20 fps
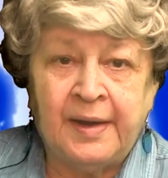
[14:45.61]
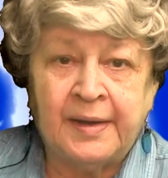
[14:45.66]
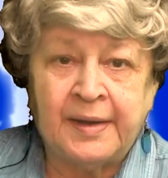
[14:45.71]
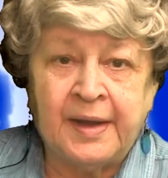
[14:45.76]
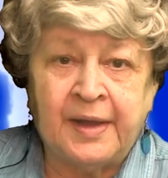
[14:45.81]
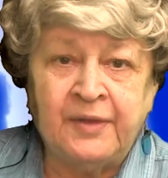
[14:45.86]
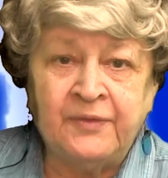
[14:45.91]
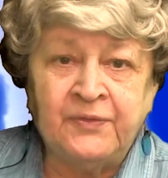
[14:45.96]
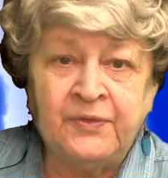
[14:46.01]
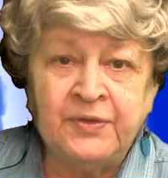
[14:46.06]

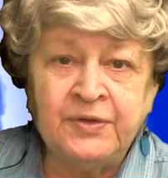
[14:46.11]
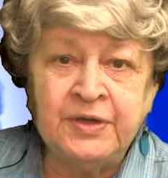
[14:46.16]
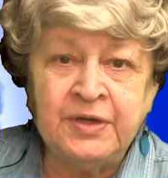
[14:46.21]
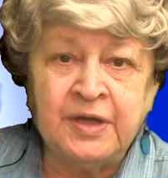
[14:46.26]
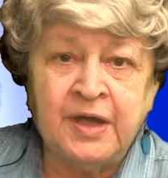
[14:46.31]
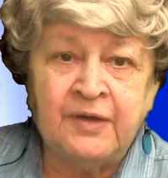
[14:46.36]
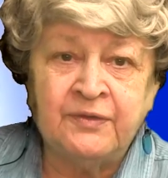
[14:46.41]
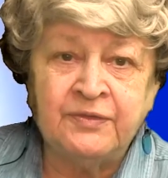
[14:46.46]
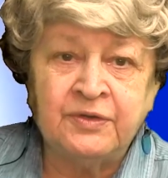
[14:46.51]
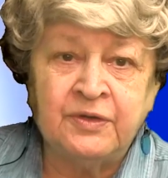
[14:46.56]
California
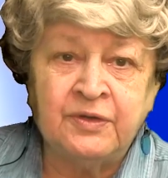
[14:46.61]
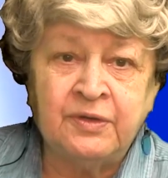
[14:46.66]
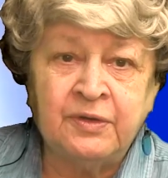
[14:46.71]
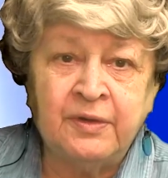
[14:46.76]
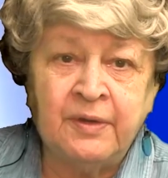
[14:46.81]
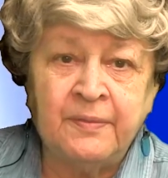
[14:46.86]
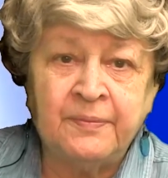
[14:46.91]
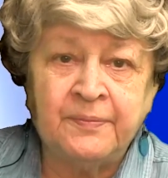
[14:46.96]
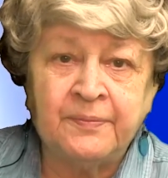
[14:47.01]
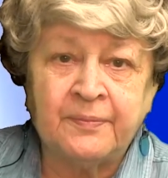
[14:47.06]

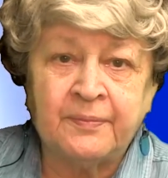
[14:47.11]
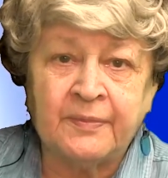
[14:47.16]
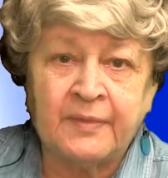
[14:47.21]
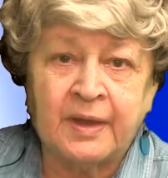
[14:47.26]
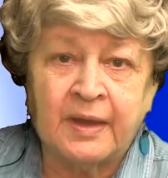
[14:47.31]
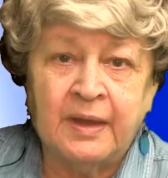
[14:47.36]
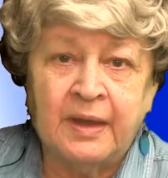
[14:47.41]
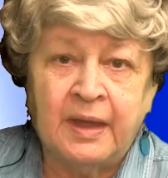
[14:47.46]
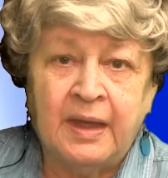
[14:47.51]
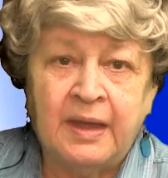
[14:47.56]
Governor
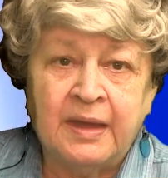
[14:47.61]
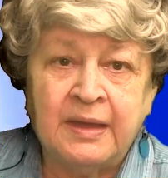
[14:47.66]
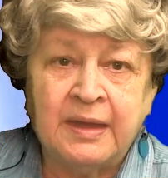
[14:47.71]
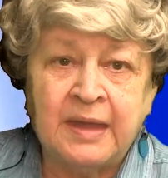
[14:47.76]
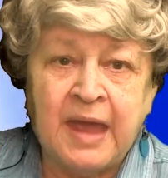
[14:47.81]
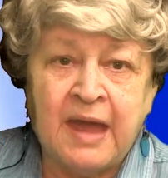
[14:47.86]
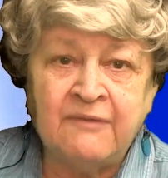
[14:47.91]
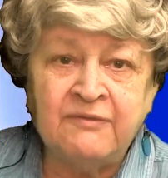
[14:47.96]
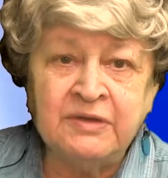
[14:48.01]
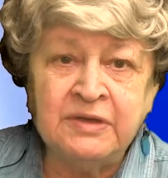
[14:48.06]

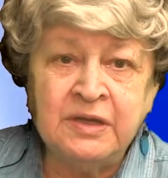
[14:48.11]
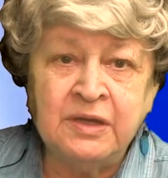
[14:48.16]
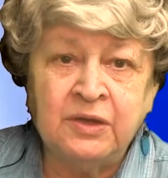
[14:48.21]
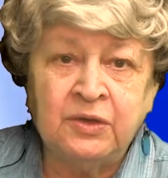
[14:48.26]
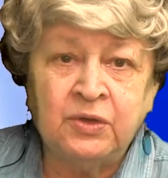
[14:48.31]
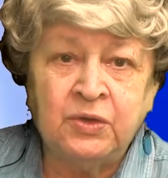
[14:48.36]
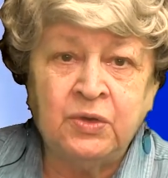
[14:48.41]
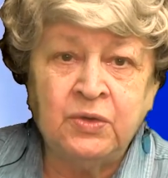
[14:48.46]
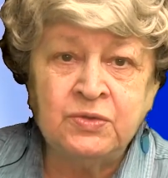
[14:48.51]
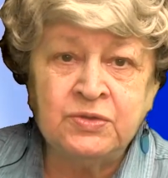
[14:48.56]
Gavin
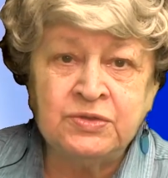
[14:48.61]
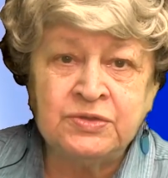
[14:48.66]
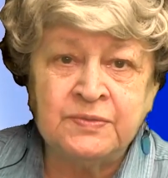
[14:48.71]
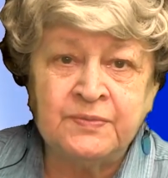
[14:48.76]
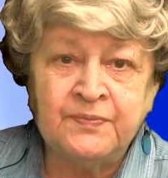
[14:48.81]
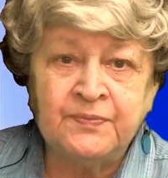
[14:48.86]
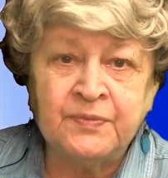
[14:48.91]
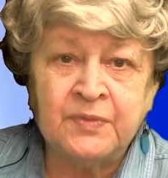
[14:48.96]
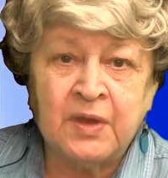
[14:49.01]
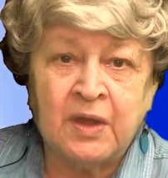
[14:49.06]

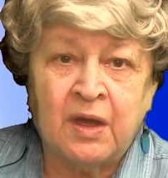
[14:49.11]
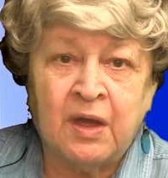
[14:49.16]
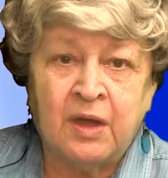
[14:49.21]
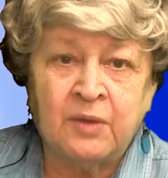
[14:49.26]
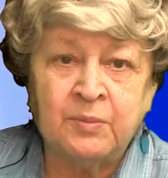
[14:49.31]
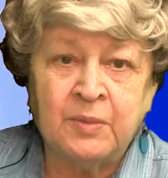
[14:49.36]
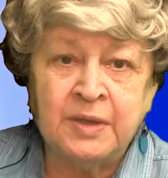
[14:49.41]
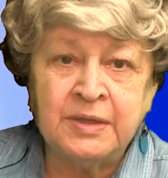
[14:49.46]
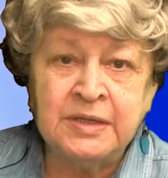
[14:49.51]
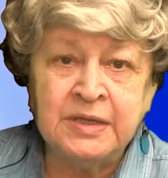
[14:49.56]
Newsom
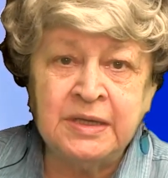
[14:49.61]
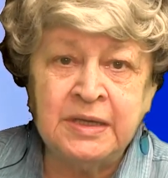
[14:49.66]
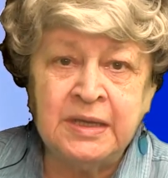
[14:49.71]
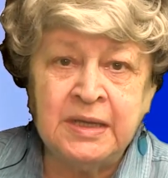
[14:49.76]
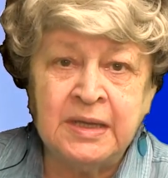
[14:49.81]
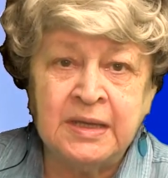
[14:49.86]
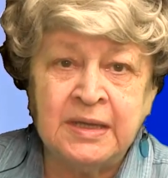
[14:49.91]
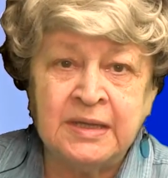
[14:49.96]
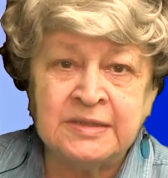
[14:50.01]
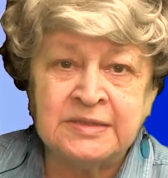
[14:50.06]
on Monday
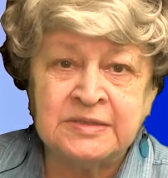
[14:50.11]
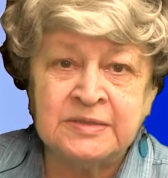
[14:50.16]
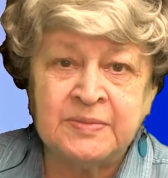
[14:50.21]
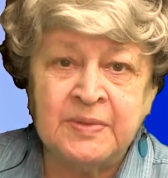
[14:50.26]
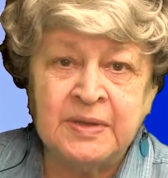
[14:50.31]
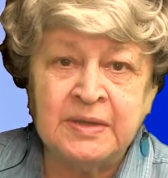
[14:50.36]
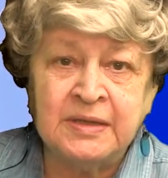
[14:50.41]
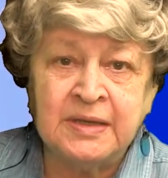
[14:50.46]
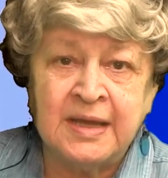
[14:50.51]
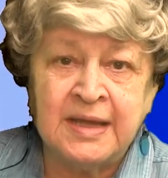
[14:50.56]

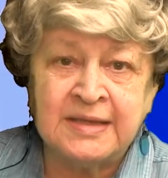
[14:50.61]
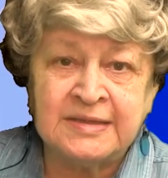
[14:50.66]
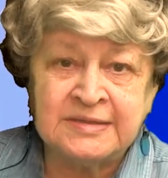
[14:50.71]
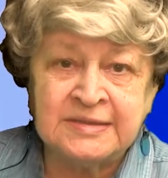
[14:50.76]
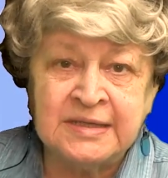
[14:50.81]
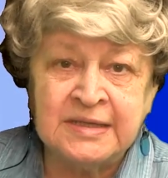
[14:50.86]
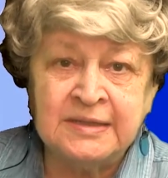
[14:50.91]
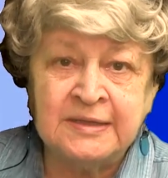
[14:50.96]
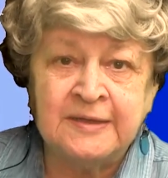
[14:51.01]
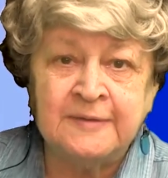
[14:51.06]

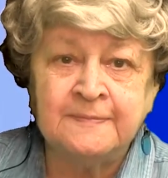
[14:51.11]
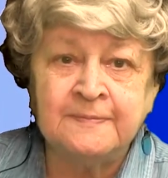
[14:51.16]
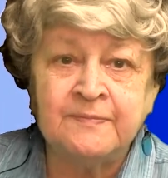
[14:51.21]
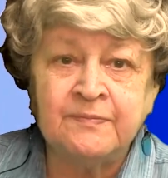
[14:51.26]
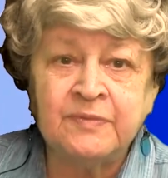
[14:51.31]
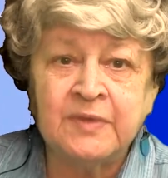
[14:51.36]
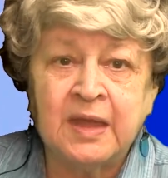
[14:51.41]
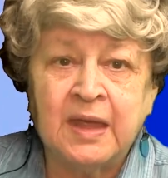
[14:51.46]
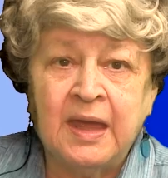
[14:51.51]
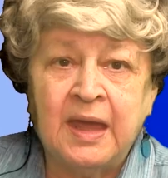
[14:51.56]
extended
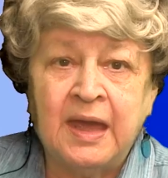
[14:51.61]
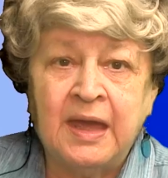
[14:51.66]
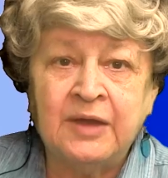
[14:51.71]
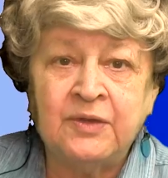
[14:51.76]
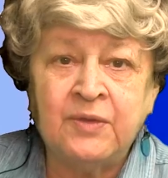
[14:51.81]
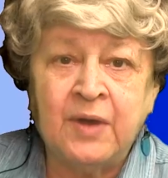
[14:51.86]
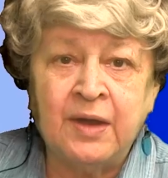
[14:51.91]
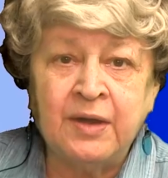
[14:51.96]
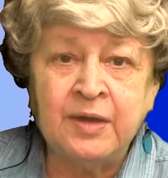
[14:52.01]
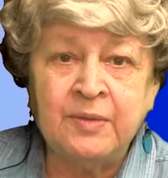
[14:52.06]
a
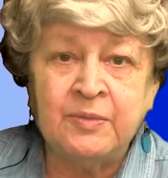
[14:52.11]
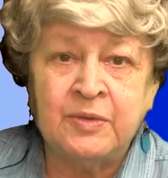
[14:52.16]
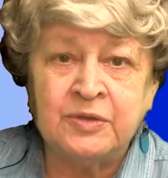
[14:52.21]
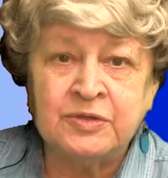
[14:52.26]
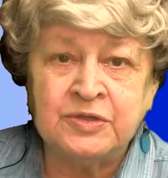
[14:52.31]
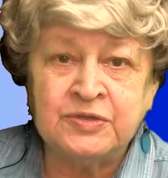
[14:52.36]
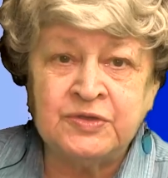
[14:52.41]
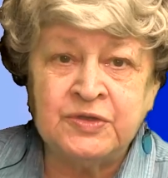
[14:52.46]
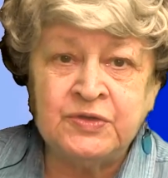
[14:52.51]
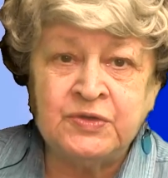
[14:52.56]
drought
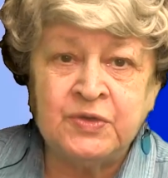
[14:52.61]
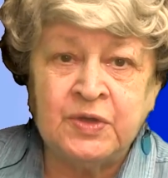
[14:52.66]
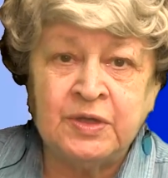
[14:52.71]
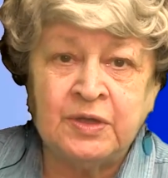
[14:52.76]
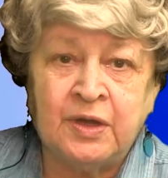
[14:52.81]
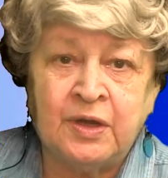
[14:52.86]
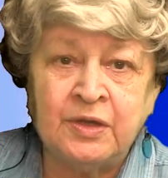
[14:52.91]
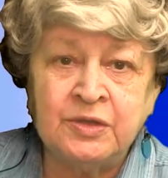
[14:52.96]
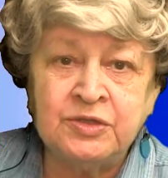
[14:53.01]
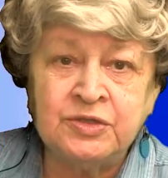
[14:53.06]
emergency to a
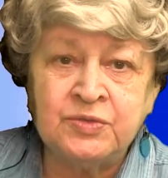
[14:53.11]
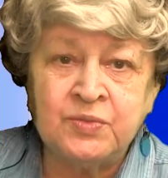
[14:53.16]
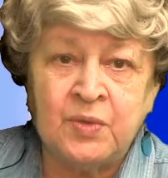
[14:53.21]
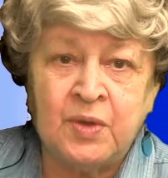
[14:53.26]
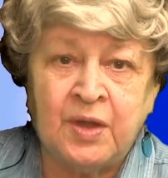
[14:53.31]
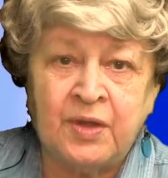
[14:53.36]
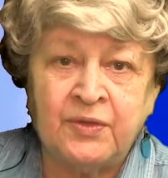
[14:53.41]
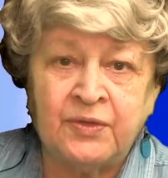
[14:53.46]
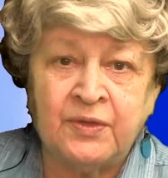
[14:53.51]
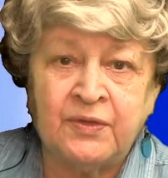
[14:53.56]
large
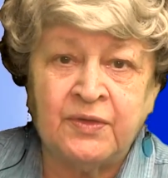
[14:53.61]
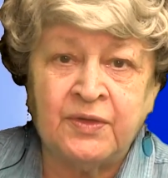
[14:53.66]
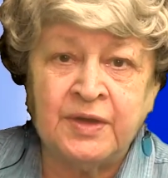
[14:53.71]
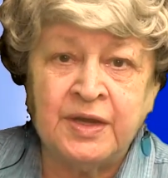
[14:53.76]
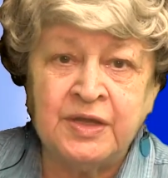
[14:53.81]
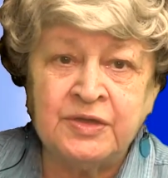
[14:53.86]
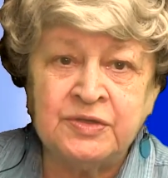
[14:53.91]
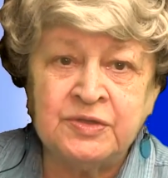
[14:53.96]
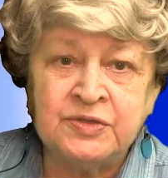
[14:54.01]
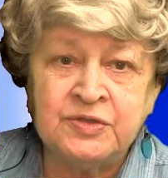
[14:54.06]
swath of the
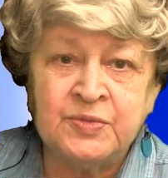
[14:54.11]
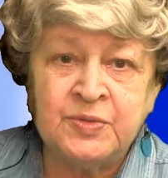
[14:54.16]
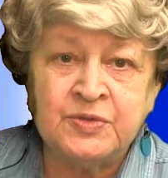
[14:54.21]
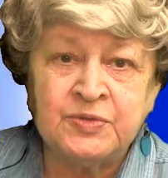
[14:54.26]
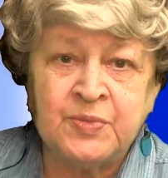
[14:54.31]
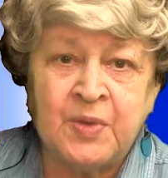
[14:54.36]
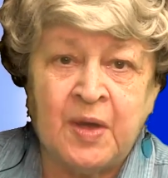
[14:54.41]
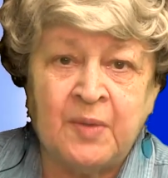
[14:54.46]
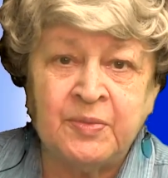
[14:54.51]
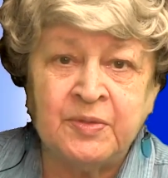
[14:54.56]
nation's
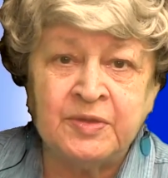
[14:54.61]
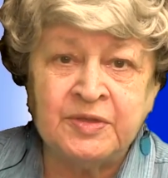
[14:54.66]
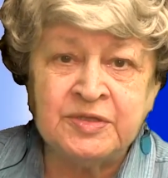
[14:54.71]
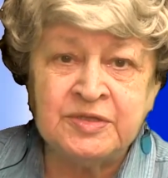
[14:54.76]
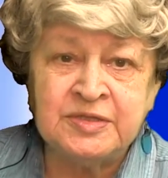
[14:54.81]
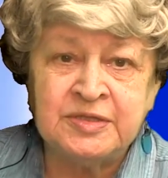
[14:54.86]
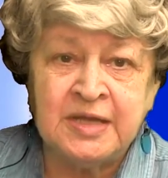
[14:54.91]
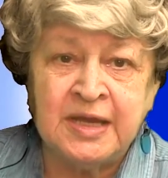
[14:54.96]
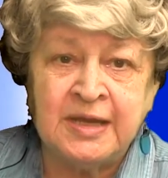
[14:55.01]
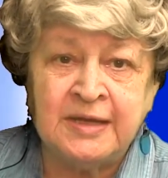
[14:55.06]
most populous
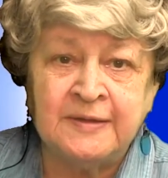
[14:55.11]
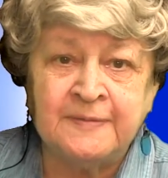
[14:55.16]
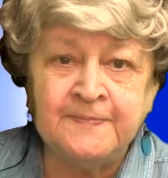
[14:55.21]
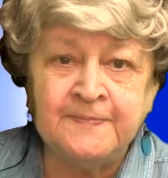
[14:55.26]
state,